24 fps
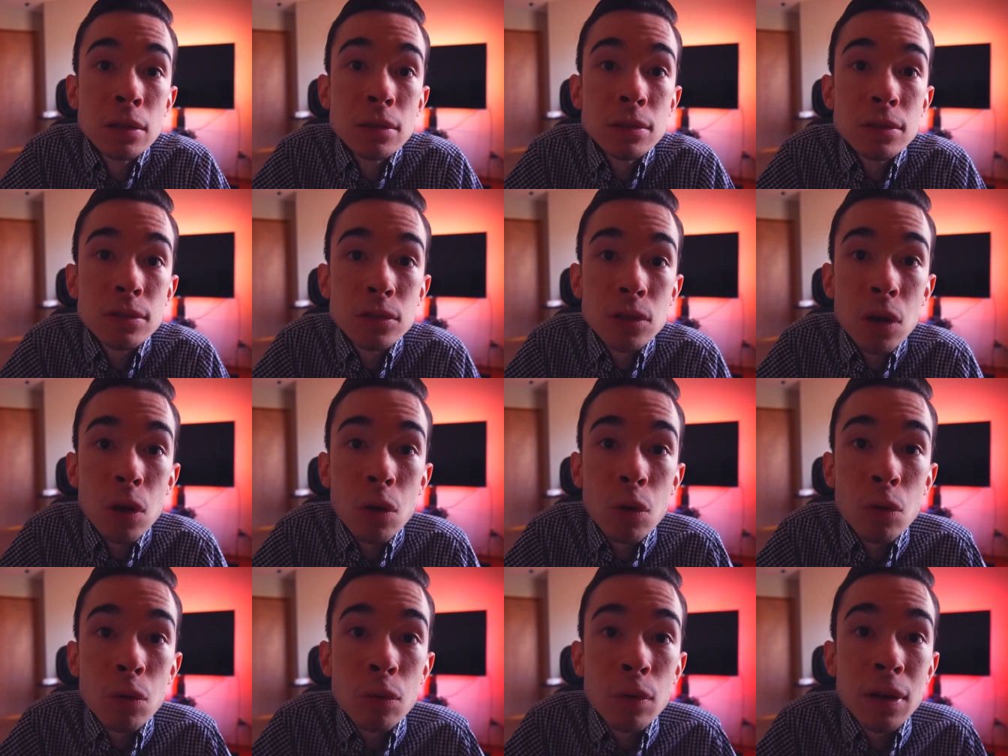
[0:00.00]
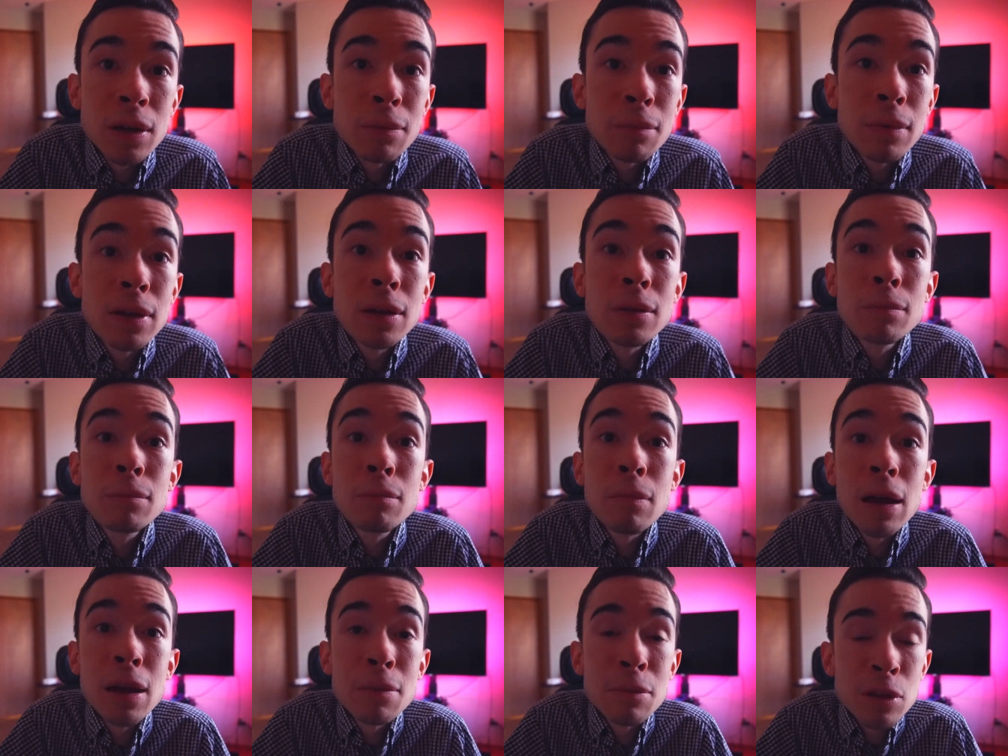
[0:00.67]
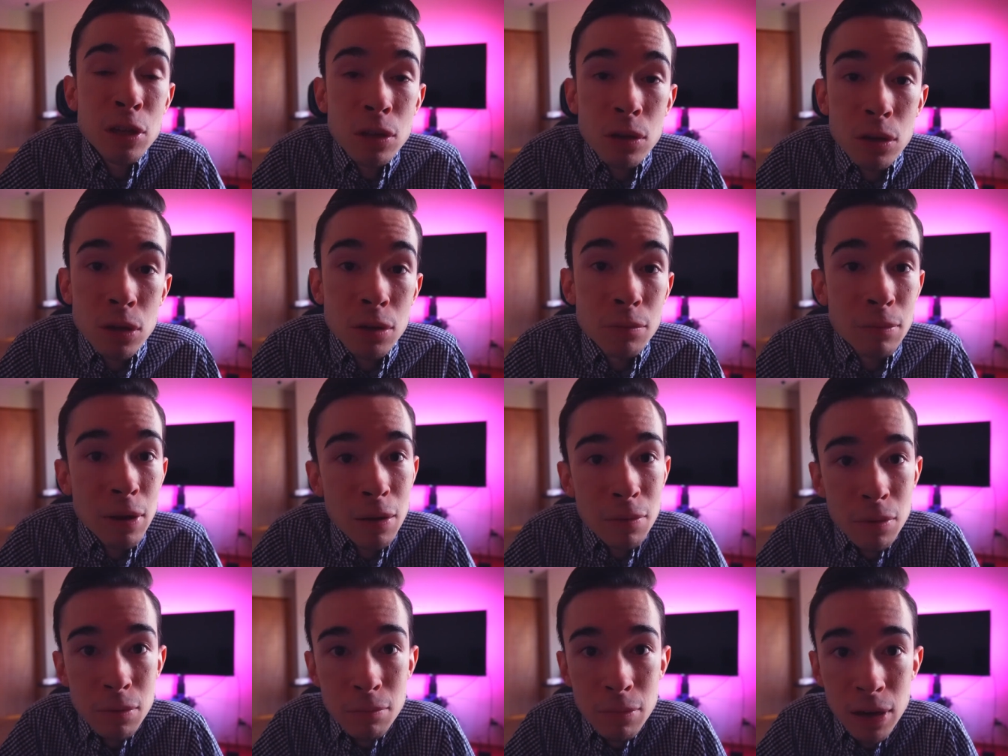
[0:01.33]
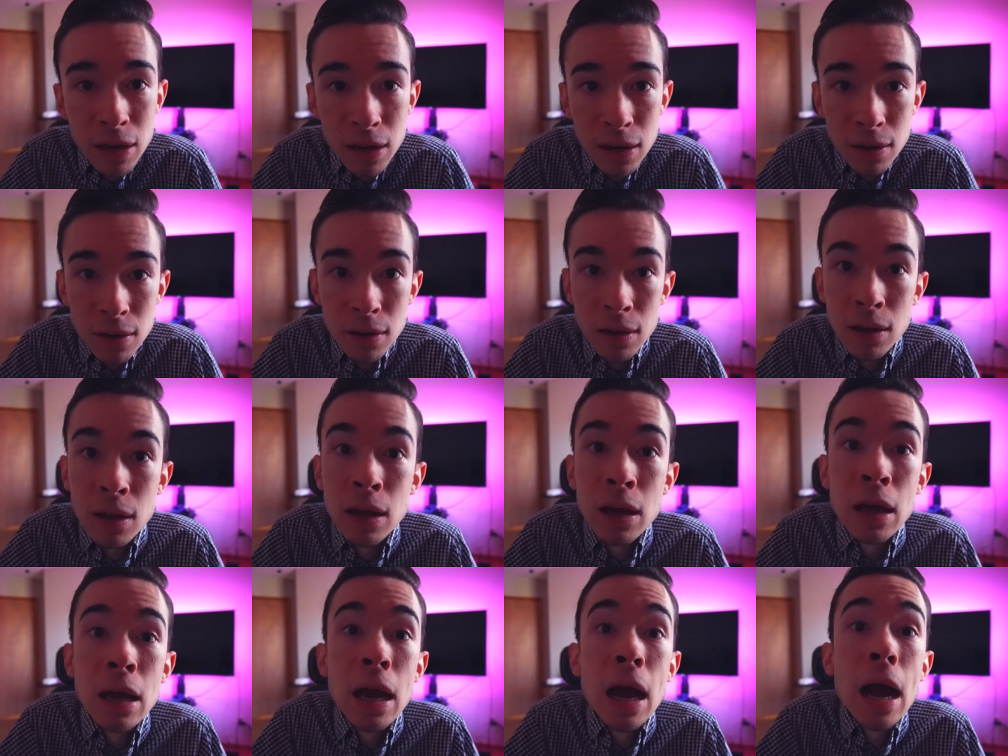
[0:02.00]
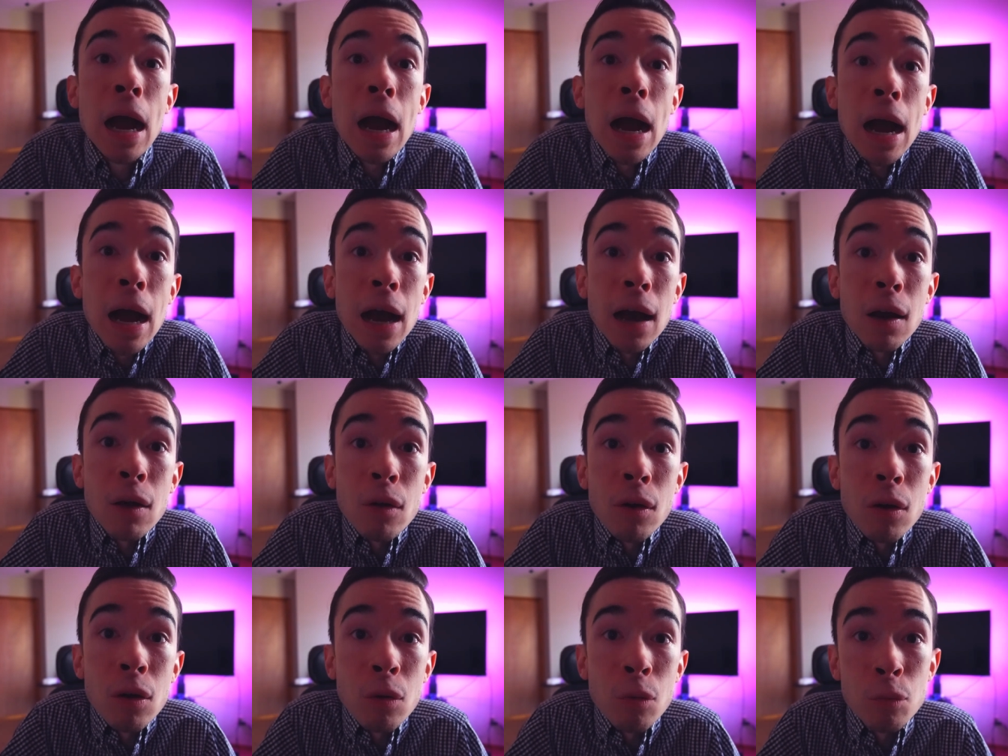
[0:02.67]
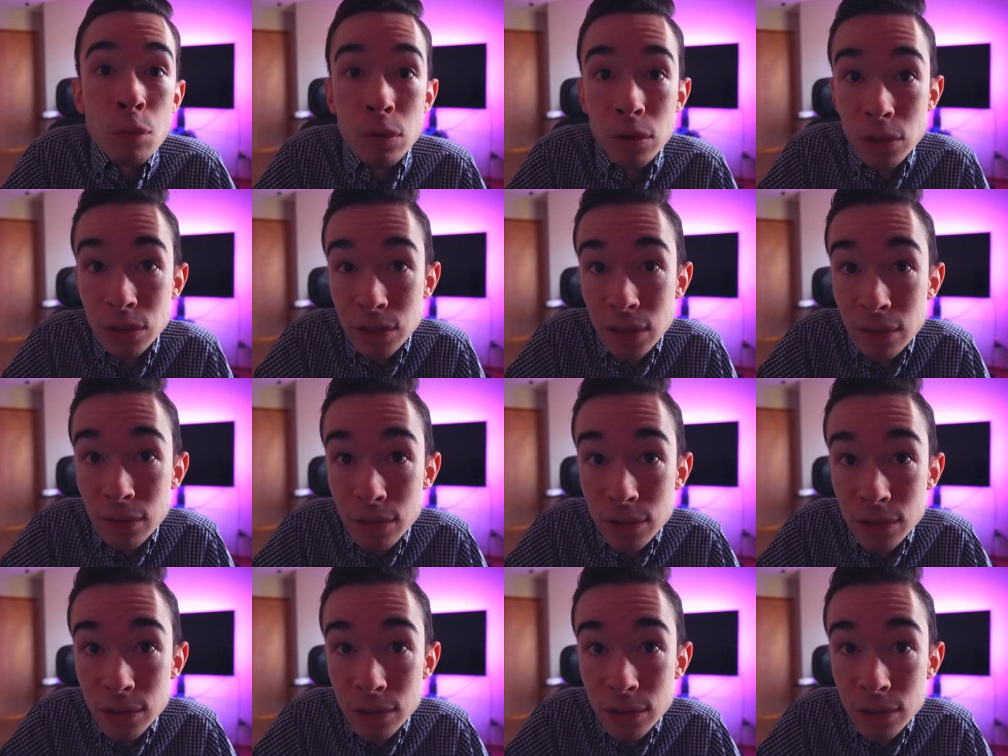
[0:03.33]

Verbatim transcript: So, it, it may be good, maybe bad. I don't know, we'll just have to